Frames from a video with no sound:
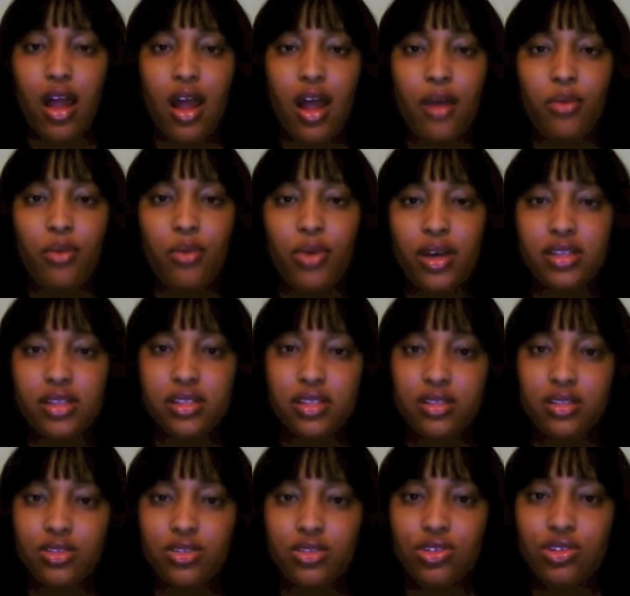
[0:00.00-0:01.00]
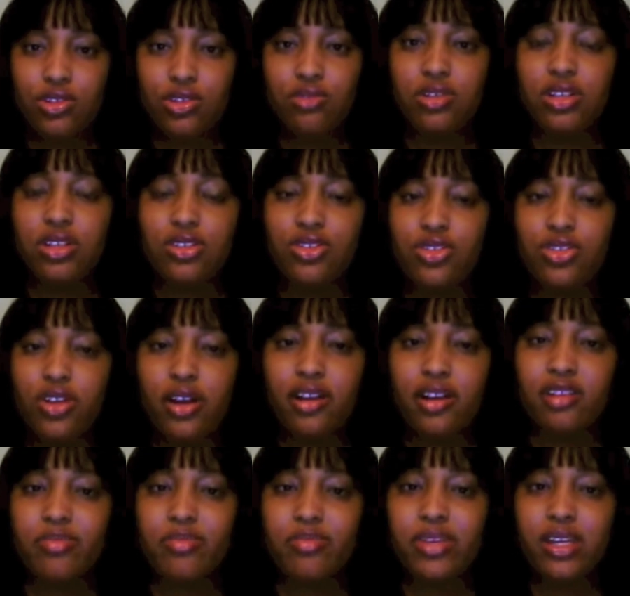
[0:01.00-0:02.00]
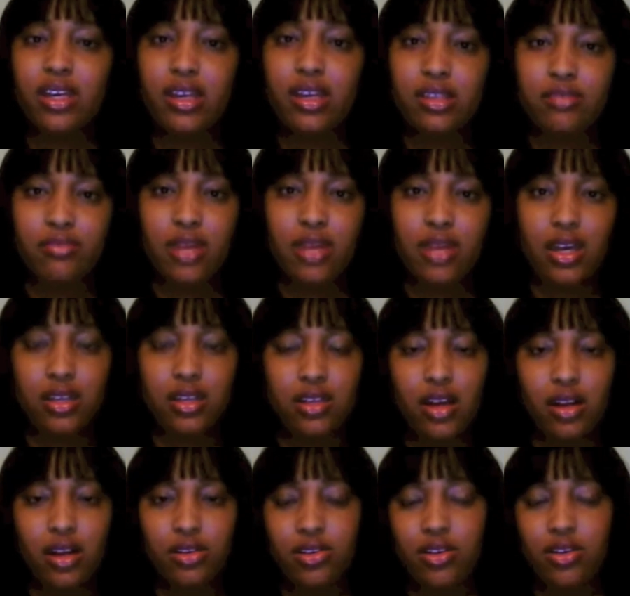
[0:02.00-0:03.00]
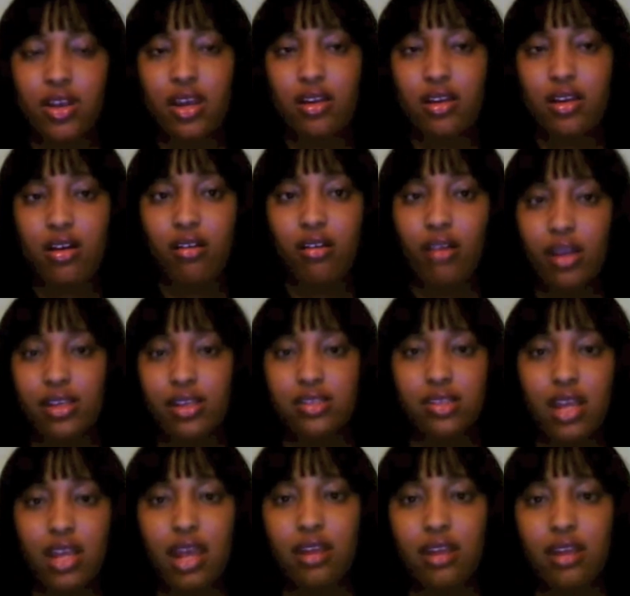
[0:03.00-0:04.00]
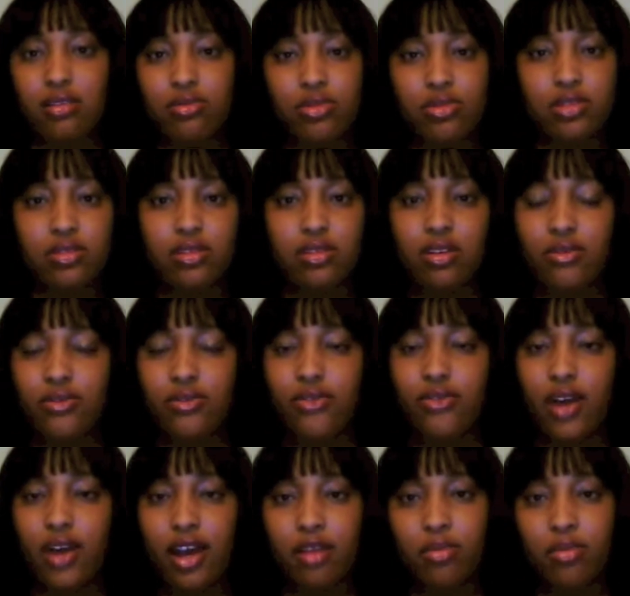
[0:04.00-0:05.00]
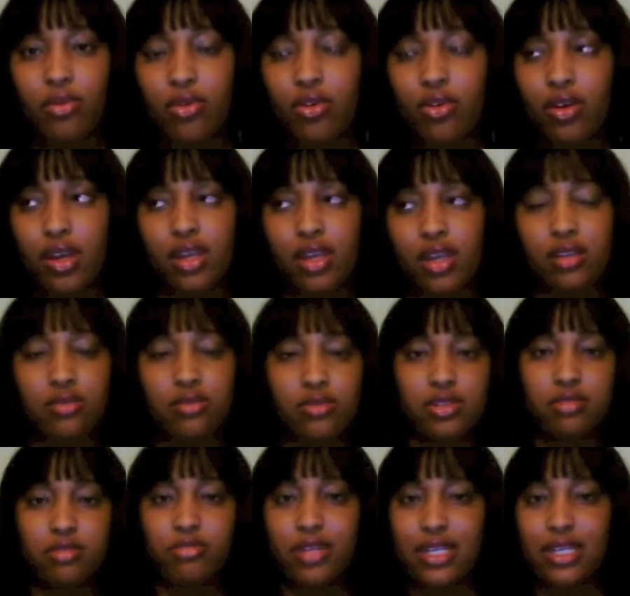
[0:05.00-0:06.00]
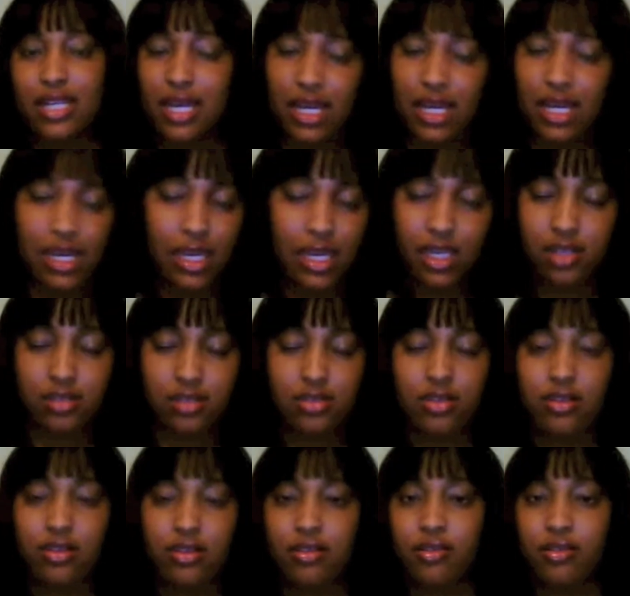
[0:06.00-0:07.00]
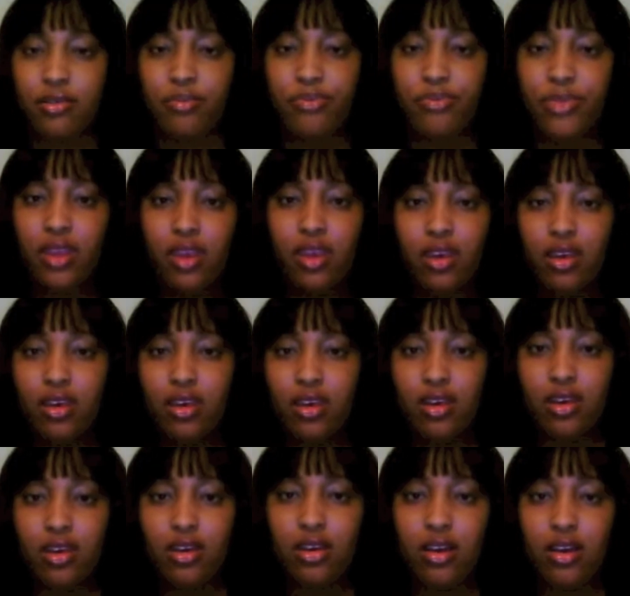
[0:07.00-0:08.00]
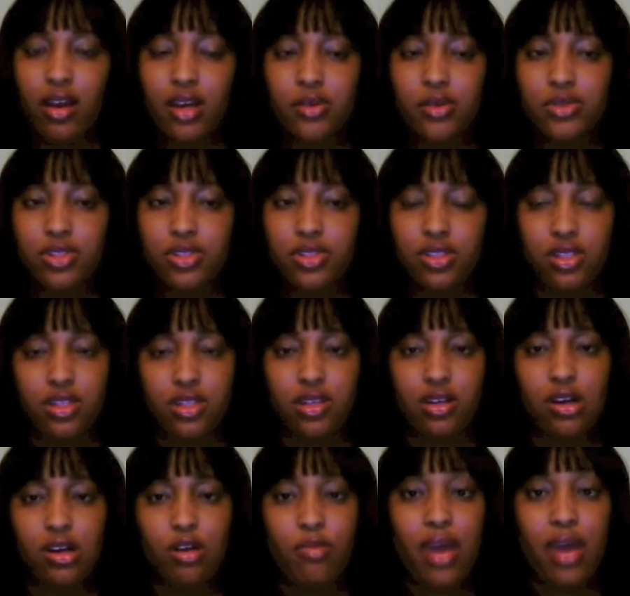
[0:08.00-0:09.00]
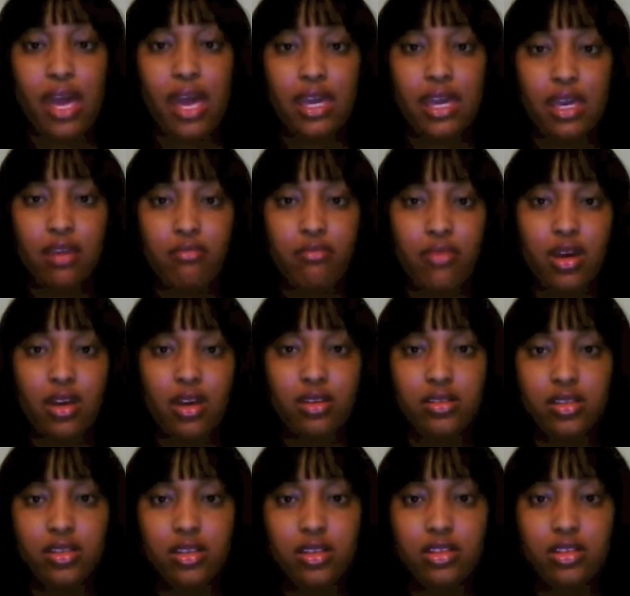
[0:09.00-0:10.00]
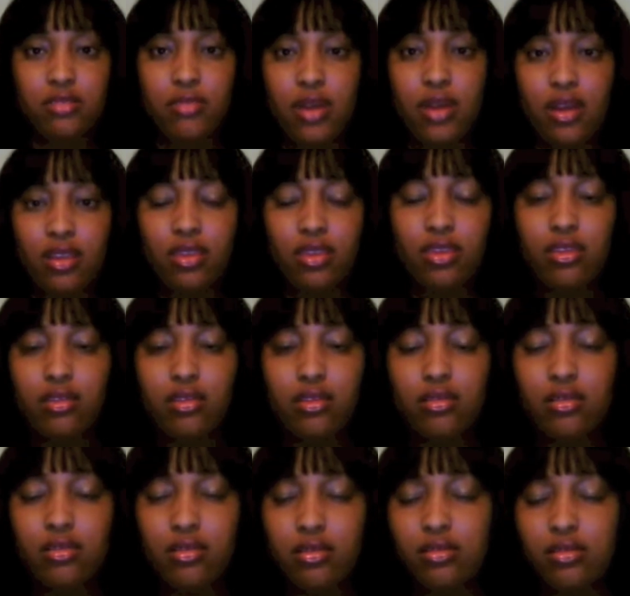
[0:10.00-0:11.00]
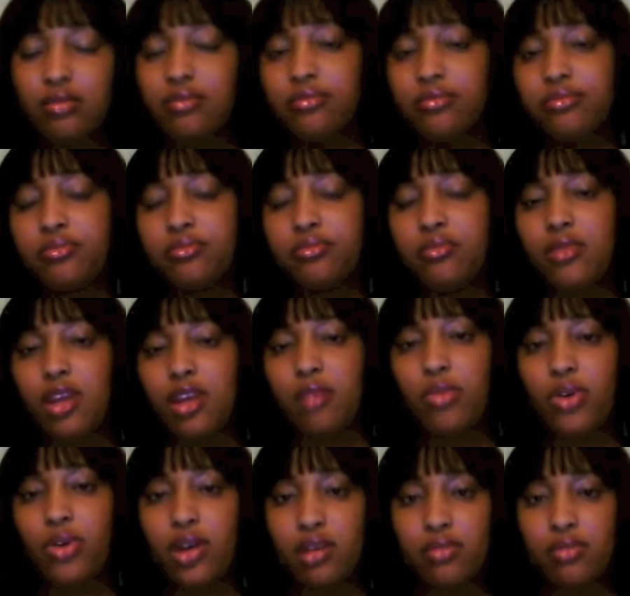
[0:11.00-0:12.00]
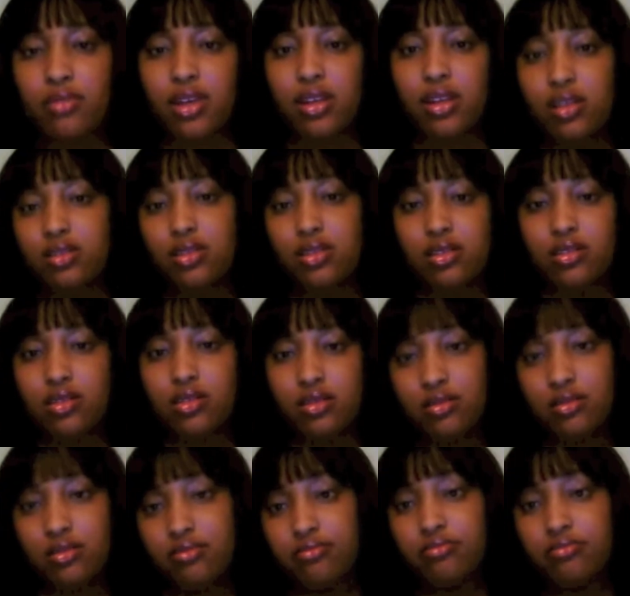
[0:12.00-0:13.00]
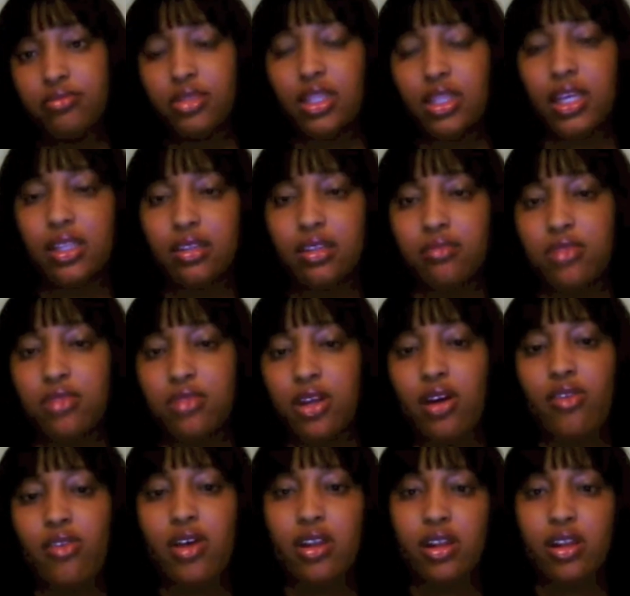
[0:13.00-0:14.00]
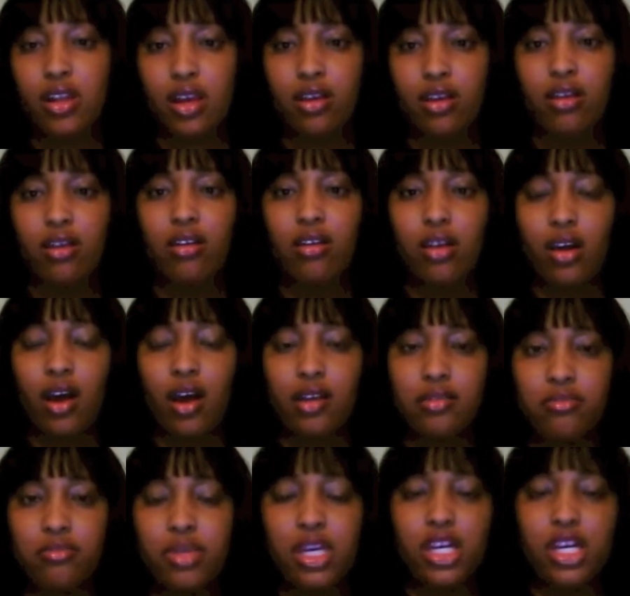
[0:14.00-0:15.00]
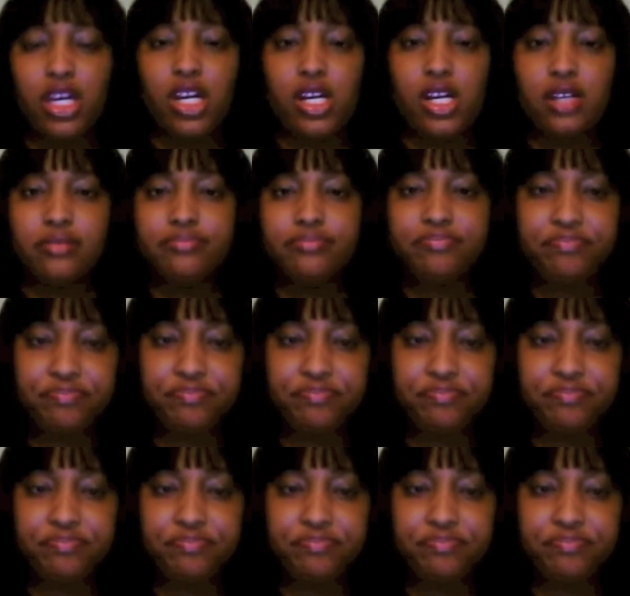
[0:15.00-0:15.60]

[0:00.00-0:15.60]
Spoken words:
I wasn't too concerned because my doctor had already said it was fibroid, it was benign, so I was just going to go back at my 6-month appointment and just let them know that it had gotten bigger.